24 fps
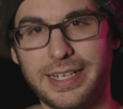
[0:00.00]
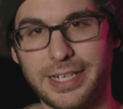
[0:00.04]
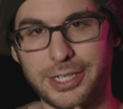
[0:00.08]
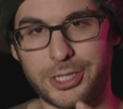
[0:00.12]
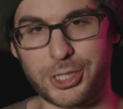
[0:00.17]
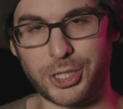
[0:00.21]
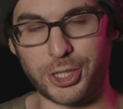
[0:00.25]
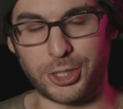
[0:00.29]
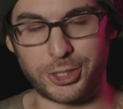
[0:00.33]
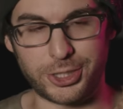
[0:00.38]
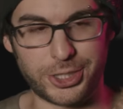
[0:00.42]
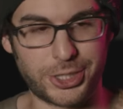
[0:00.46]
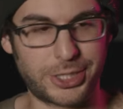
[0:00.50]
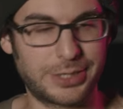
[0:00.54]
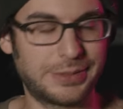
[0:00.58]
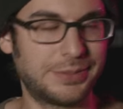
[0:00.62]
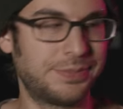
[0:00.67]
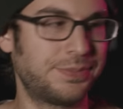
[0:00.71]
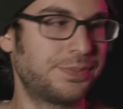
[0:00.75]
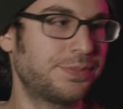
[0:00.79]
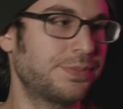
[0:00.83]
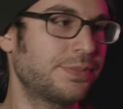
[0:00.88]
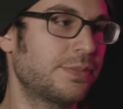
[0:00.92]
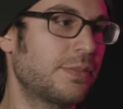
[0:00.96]
in a church.
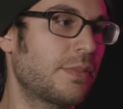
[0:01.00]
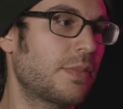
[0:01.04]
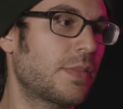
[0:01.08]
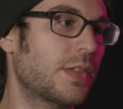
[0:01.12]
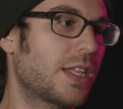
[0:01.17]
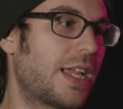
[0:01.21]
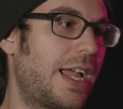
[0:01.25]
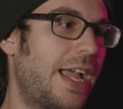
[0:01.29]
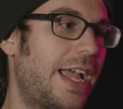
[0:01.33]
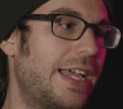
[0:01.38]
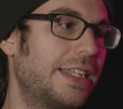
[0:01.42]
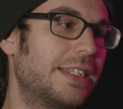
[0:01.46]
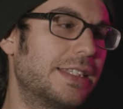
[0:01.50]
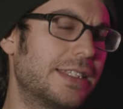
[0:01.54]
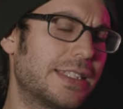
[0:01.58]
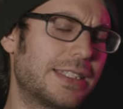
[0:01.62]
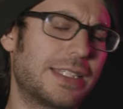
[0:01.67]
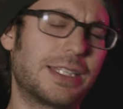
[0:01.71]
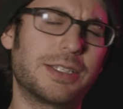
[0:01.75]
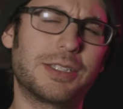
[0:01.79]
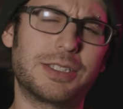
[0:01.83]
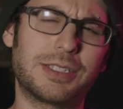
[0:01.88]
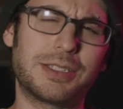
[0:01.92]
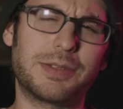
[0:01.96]

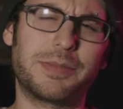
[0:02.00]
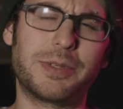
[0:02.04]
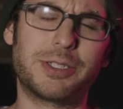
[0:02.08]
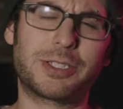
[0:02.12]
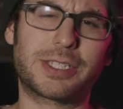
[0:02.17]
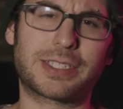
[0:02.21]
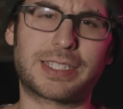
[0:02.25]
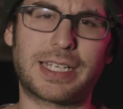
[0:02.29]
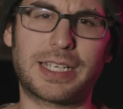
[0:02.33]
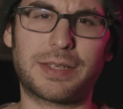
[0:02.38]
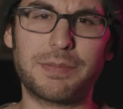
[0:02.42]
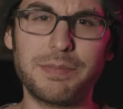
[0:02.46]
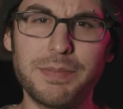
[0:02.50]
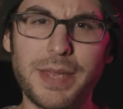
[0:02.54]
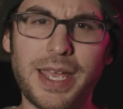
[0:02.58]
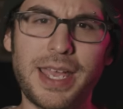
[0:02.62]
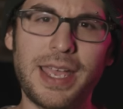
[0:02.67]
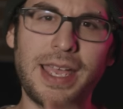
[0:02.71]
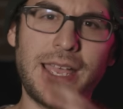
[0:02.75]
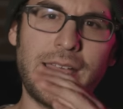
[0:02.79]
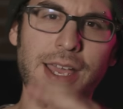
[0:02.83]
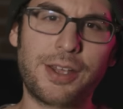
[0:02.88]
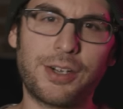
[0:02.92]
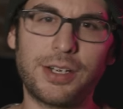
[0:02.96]
And the, the music's like,
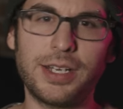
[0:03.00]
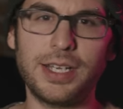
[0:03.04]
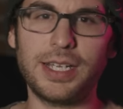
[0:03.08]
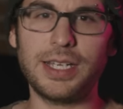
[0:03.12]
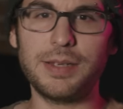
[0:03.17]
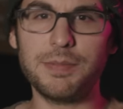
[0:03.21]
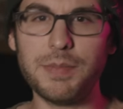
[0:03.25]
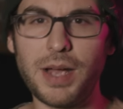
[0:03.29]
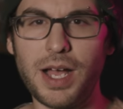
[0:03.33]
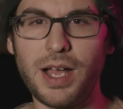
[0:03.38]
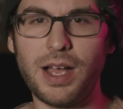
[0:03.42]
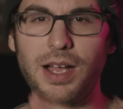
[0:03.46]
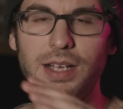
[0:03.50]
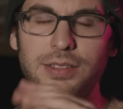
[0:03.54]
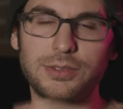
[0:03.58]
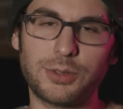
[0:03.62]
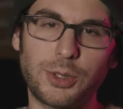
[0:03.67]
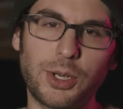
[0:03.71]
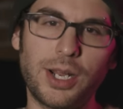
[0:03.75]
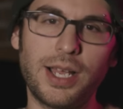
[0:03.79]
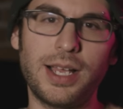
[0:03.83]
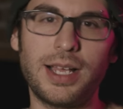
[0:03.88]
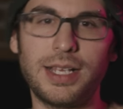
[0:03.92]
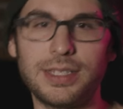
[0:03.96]
Mary
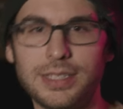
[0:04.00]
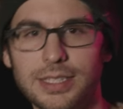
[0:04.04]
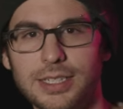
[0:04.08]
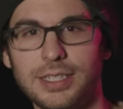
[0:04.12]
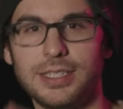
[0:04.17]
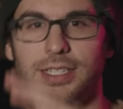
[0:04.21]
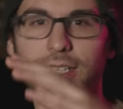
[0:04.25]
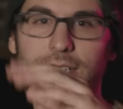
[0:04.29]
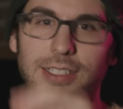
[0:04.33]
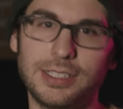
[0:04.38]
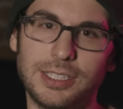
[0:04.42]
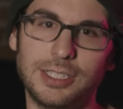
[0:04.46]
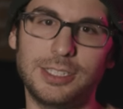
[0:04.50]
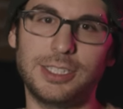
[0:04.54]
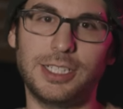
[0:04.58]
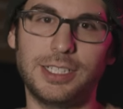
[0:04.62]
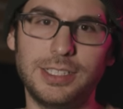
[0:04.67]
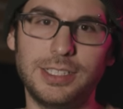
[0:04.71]
Motra.